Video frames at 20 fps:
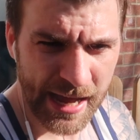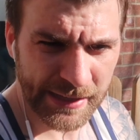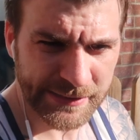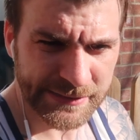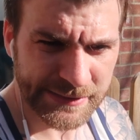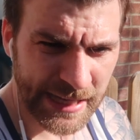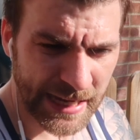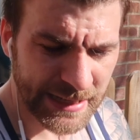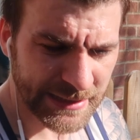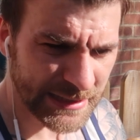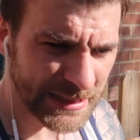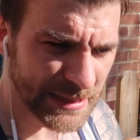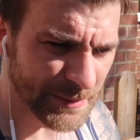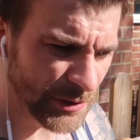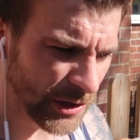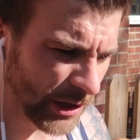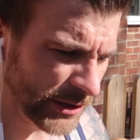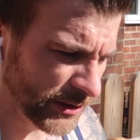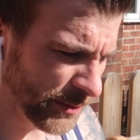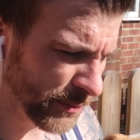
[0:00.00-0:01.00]
and that
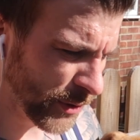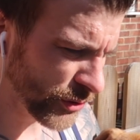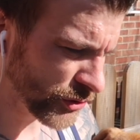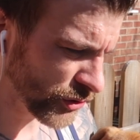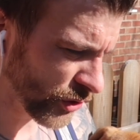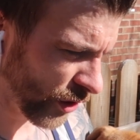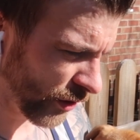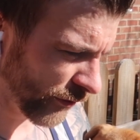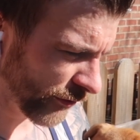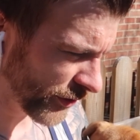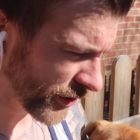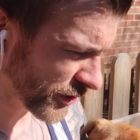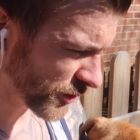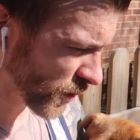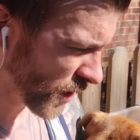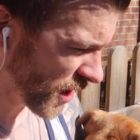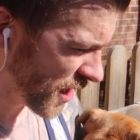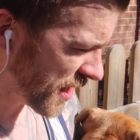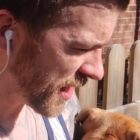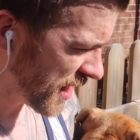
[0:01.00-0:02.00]
seems like the most
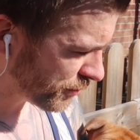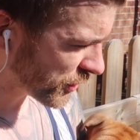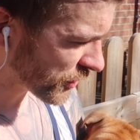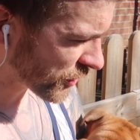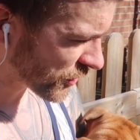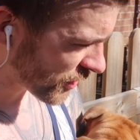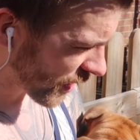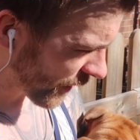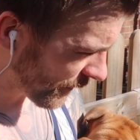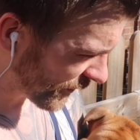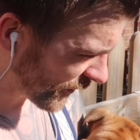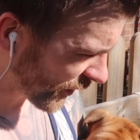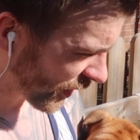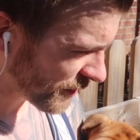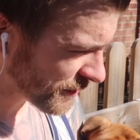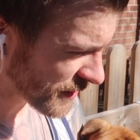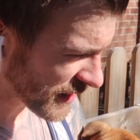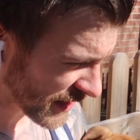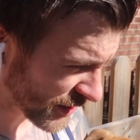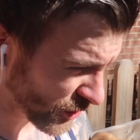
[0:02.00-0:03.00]
obvious one. But
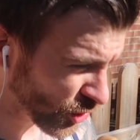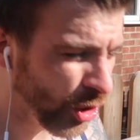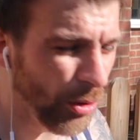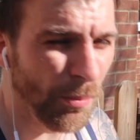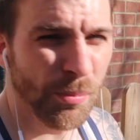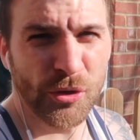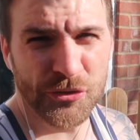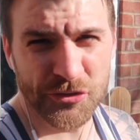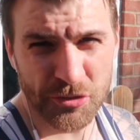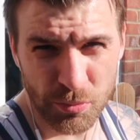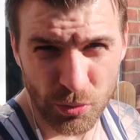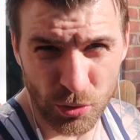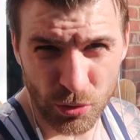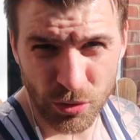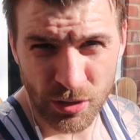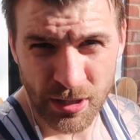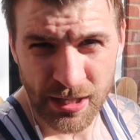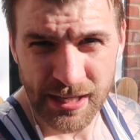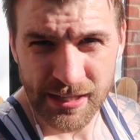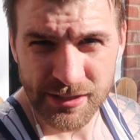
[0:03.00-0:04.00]
sometimes it's not
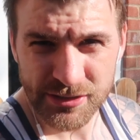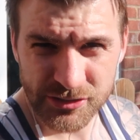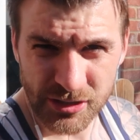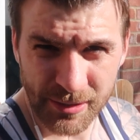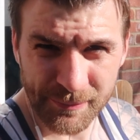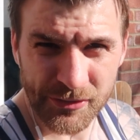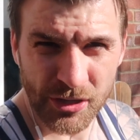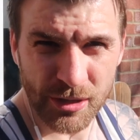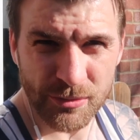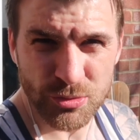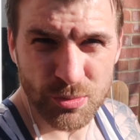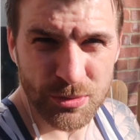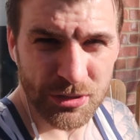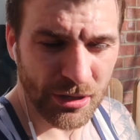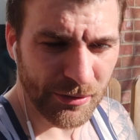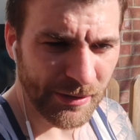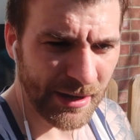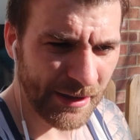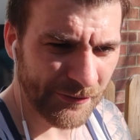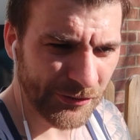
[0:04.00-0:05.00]
possible. Sometimes we
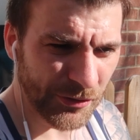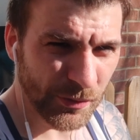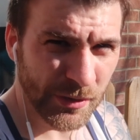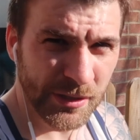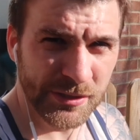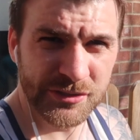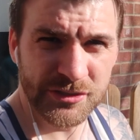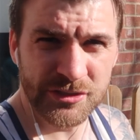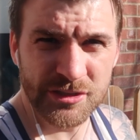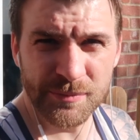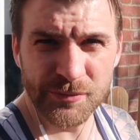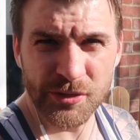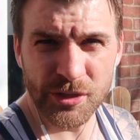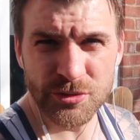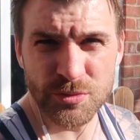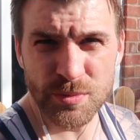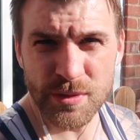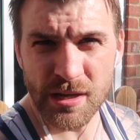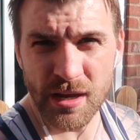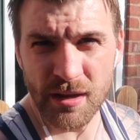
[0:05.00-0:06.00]
don't have the words, and
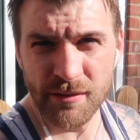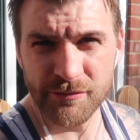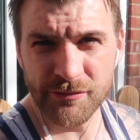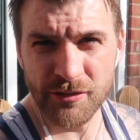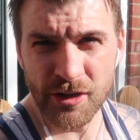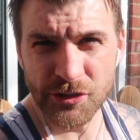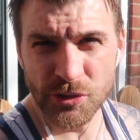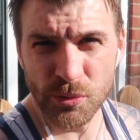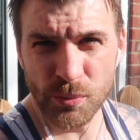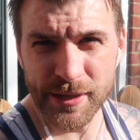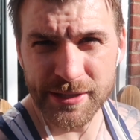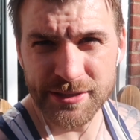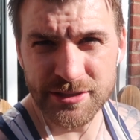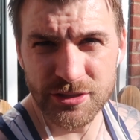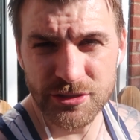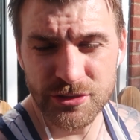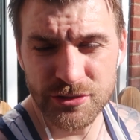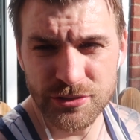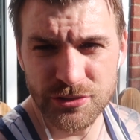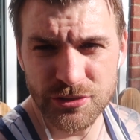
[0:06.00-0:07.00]
sometimes we can't find a way
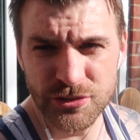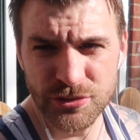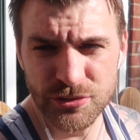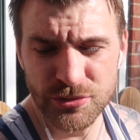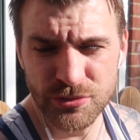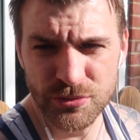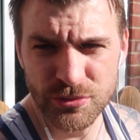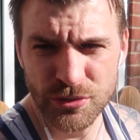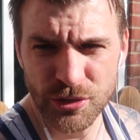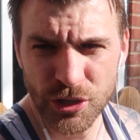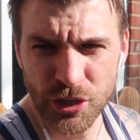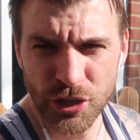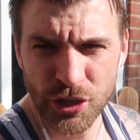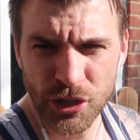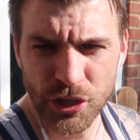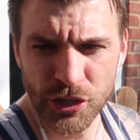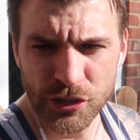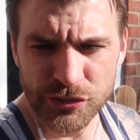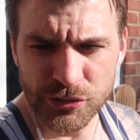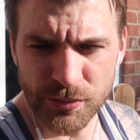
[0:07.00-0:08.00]
to to
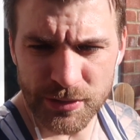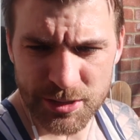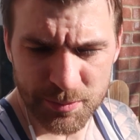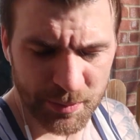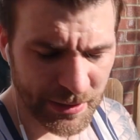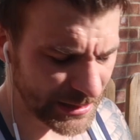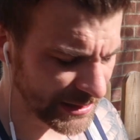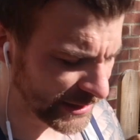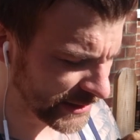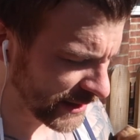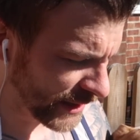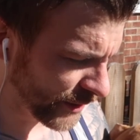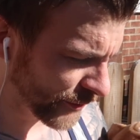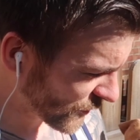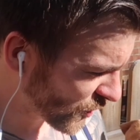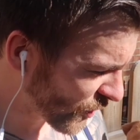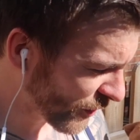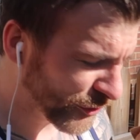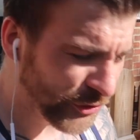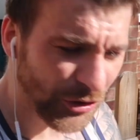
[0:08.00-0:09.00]
to express ourselves.
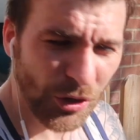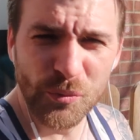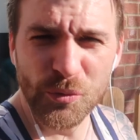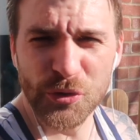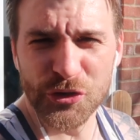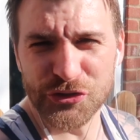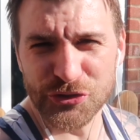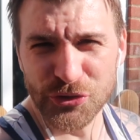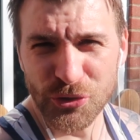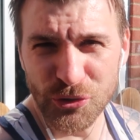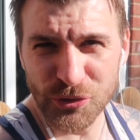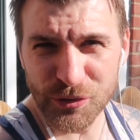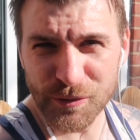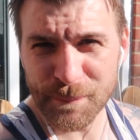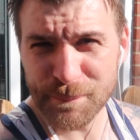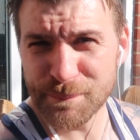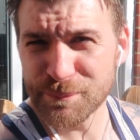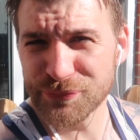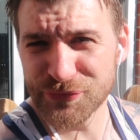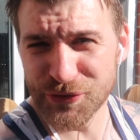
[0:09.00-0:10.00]
So if you don't want to talk,
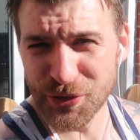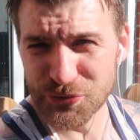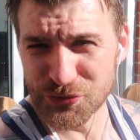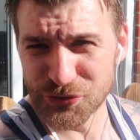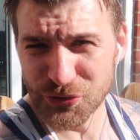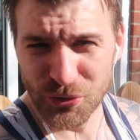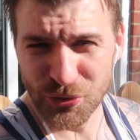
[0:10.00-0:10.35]
don't